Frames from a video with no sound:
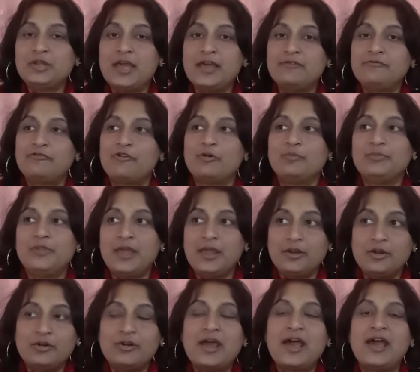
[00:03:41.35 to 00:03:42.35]
and from
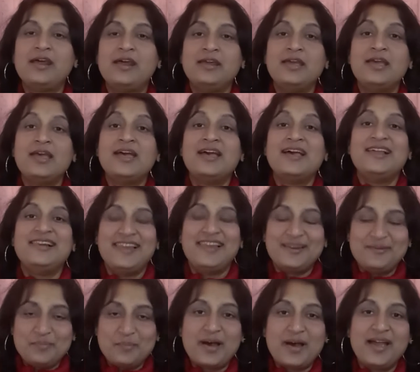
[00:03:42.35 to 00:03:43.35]
then on I
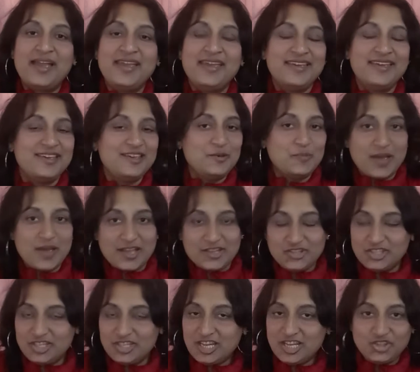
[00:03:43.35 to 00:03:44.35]
let my
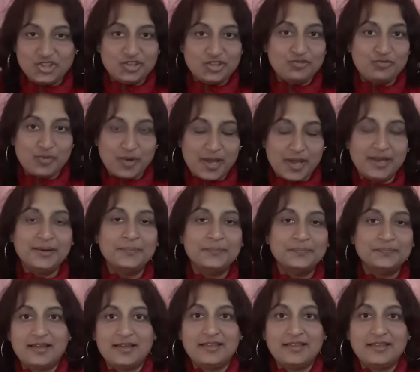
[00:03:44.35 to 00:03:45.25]
imagination run.